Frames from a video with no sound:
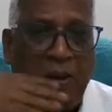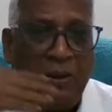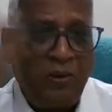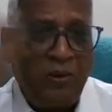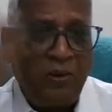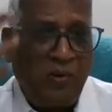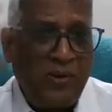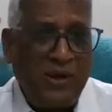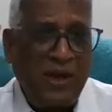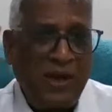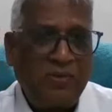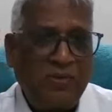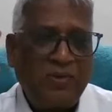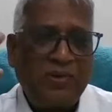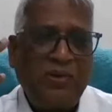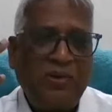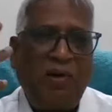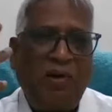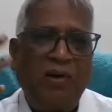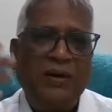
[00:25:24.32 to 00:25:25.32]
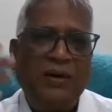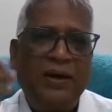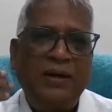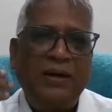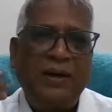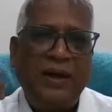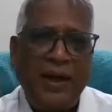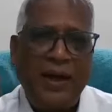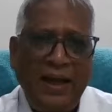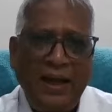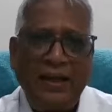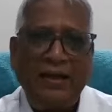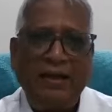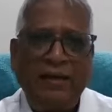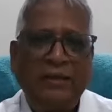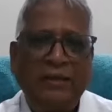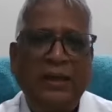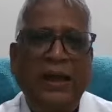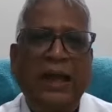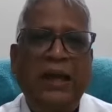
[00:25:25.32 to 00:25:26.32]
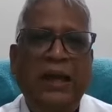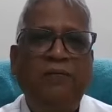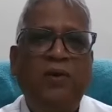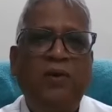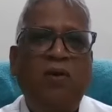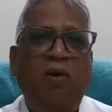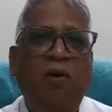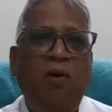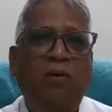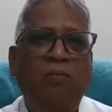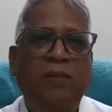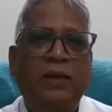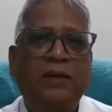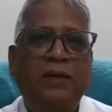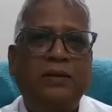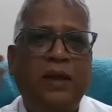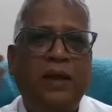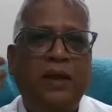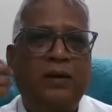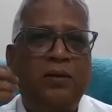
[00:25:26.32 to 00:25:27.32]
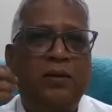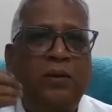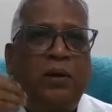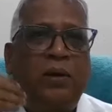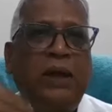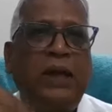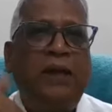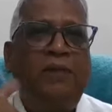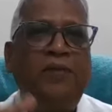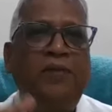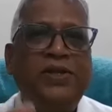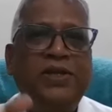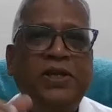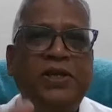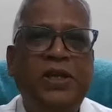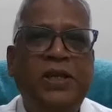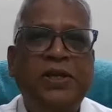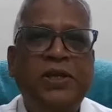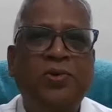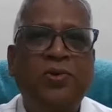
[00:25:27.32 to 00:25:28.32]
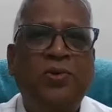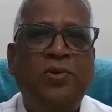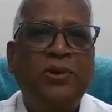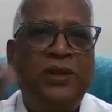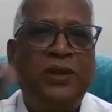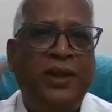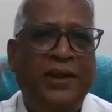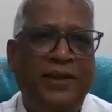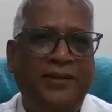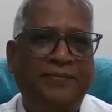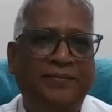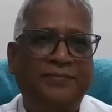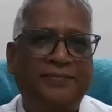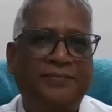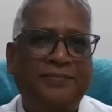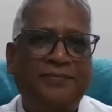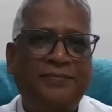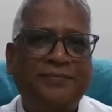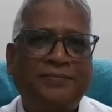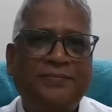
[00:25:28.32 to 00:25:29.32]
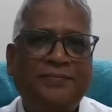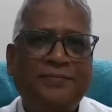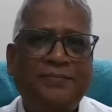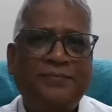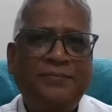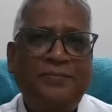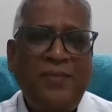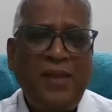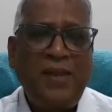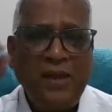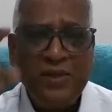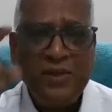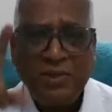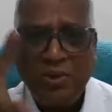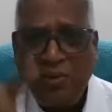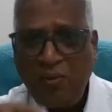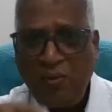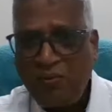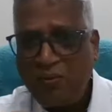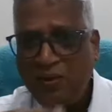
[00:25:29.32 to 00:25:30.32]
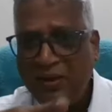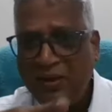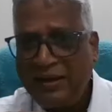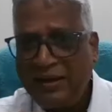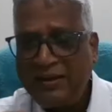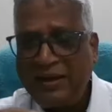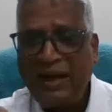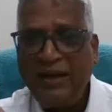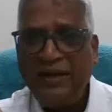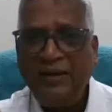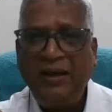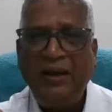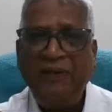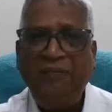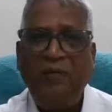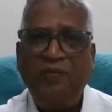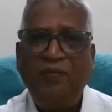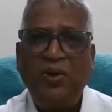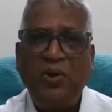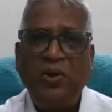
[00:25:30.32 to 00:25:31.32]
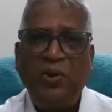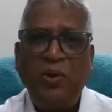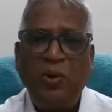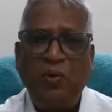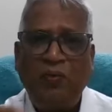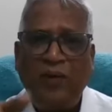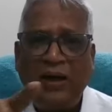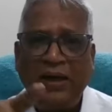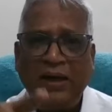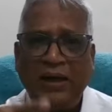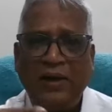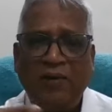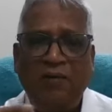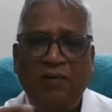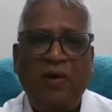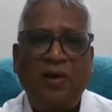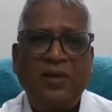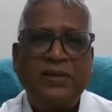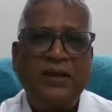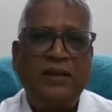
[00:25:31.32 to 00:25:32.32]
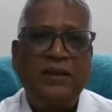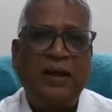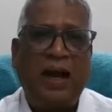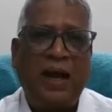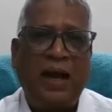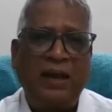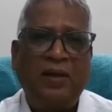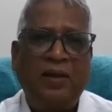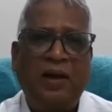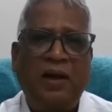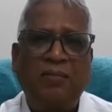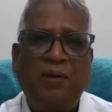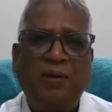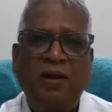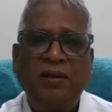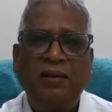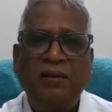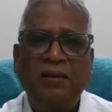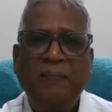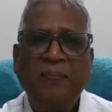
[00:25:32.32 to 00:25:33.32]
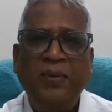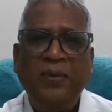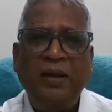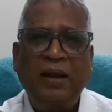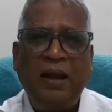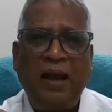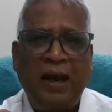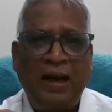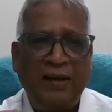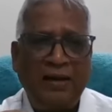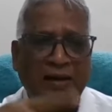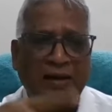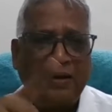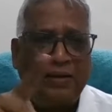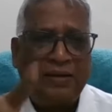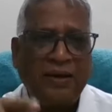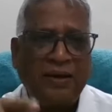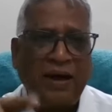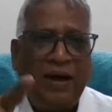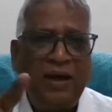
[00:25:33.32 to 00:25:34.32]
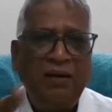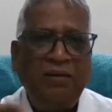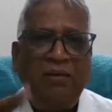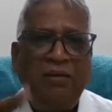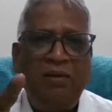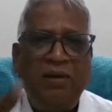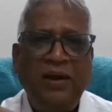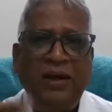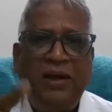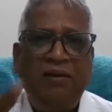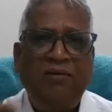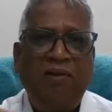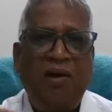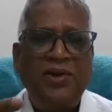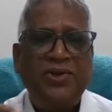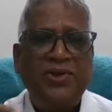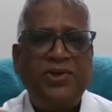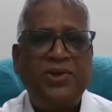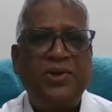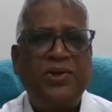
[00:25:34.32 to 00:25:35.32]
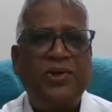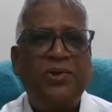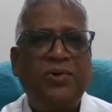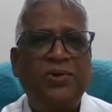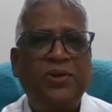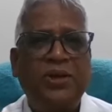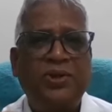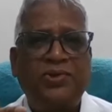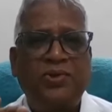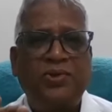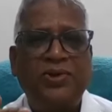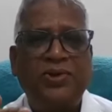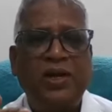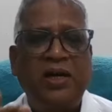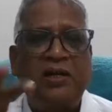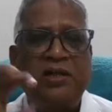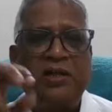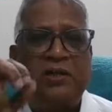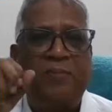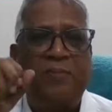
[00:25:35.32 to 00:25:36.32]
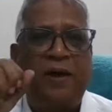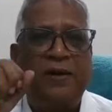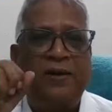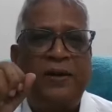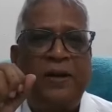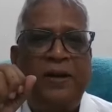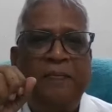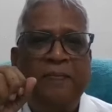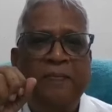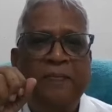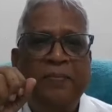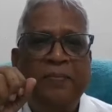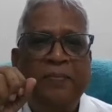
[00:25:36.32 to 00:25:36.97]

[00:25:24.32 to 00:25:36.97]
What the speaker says: Lohia could not get again the environment to revisit his own theory. So in 1952, when he was in Hyderabad and trying to reconstitute the Socialist Party,